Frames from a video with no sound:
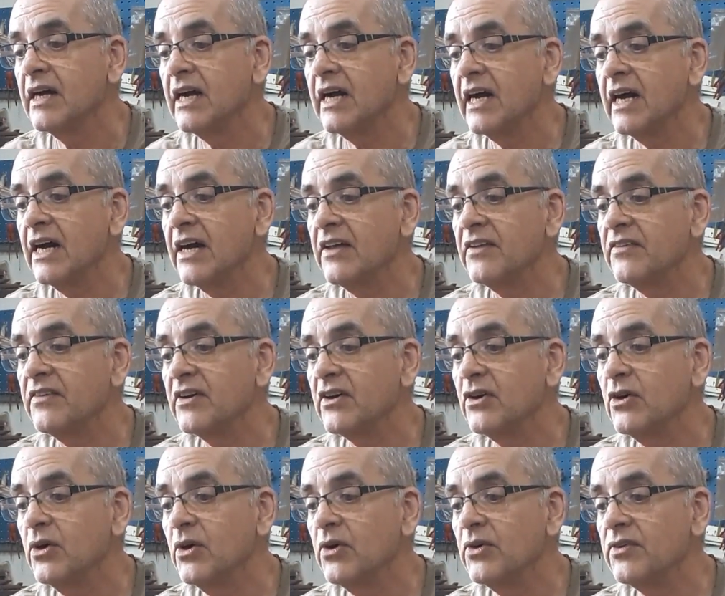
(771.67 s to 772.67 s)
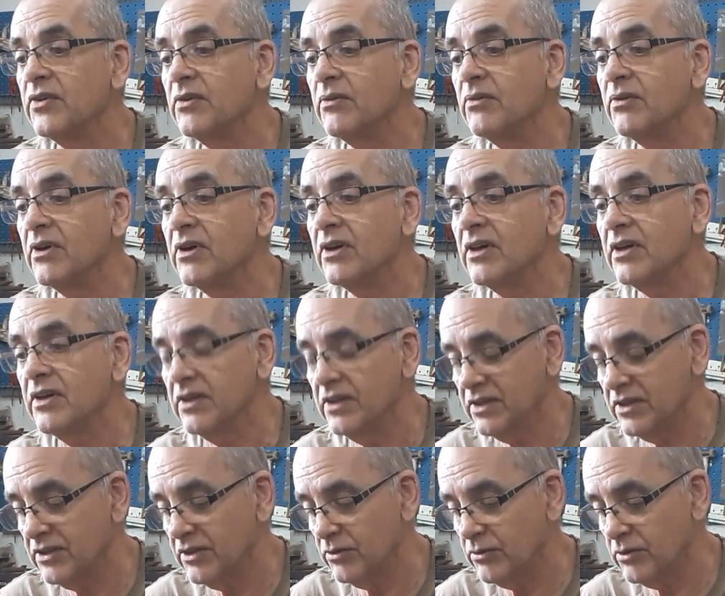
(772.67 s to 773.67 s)
and the cord
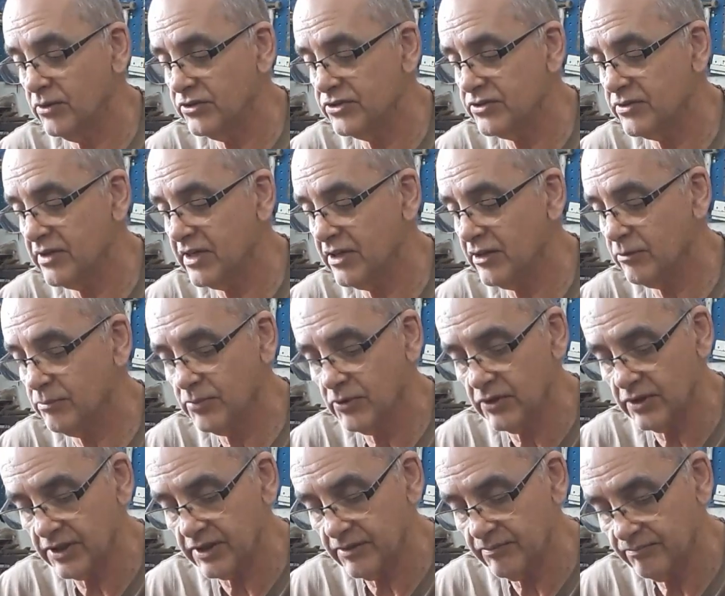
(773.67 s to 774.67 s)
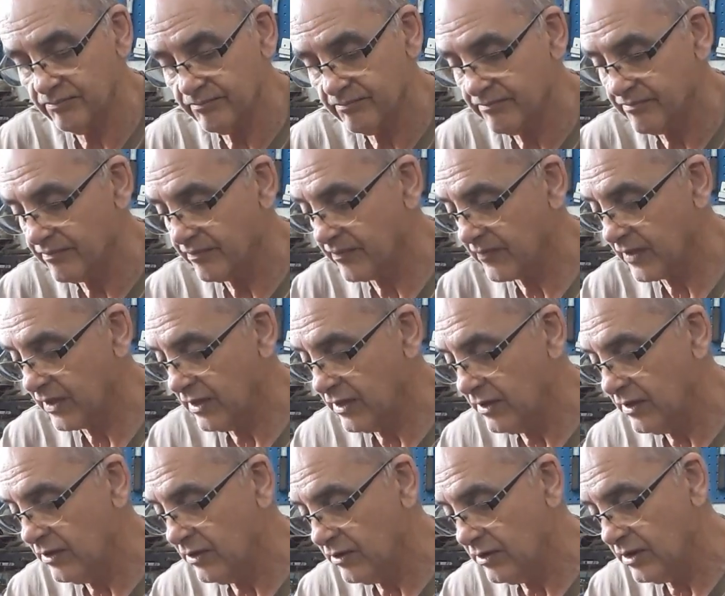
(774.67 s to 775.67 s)
that runs around the pulley.
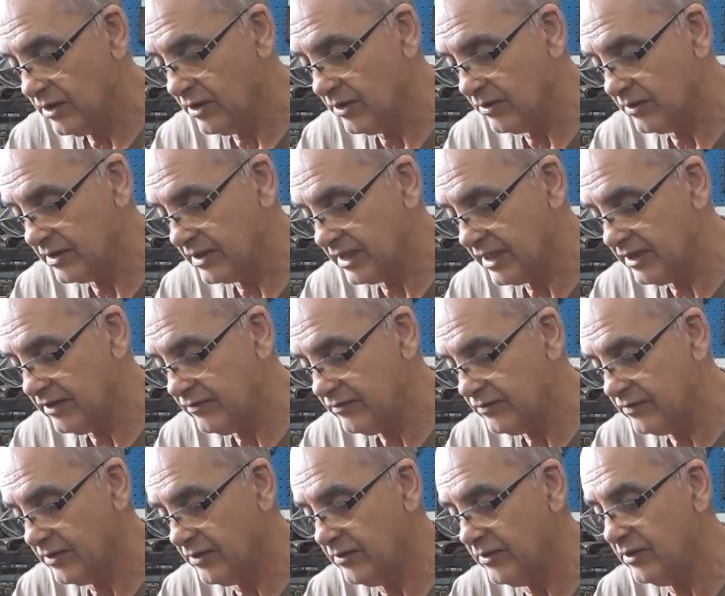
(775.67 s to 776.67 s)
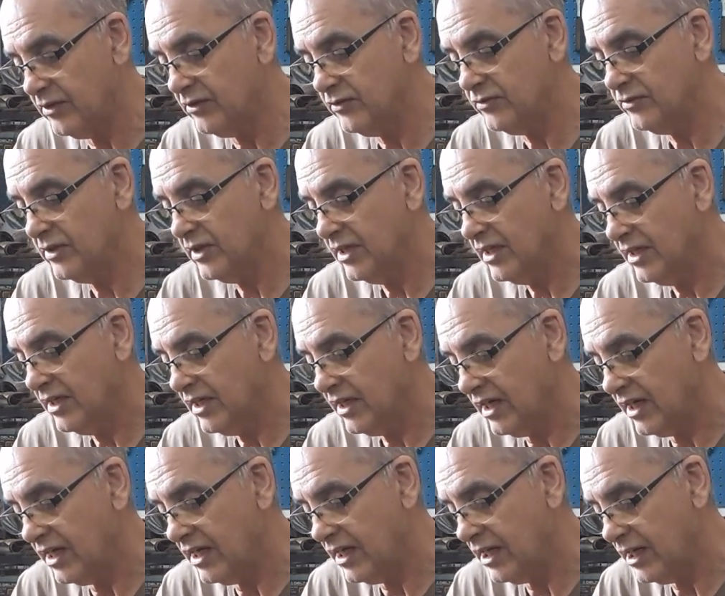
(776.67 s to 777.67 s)
Okay, fair enough.
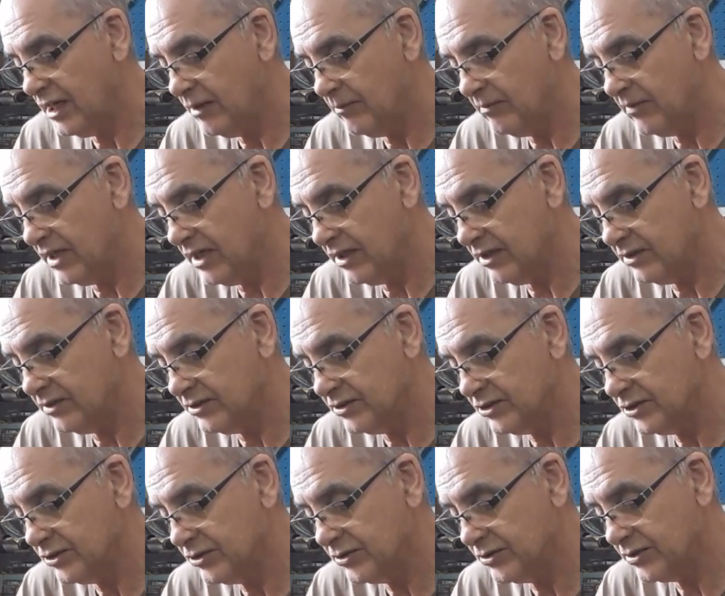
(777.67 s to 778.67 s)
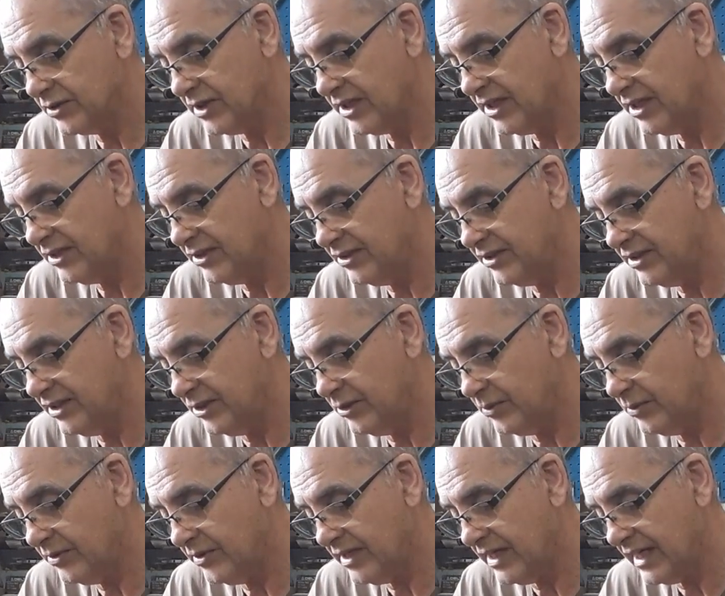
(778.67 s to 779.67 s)
I'll try and
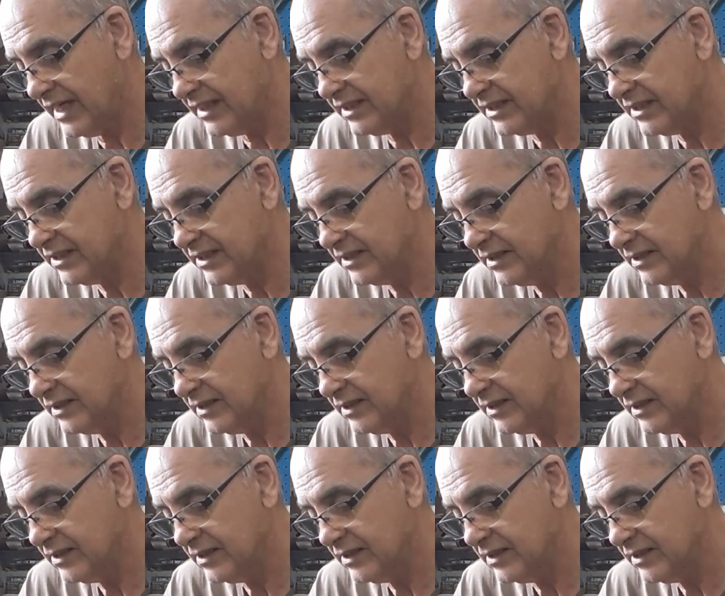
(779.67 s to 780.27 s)
deal with that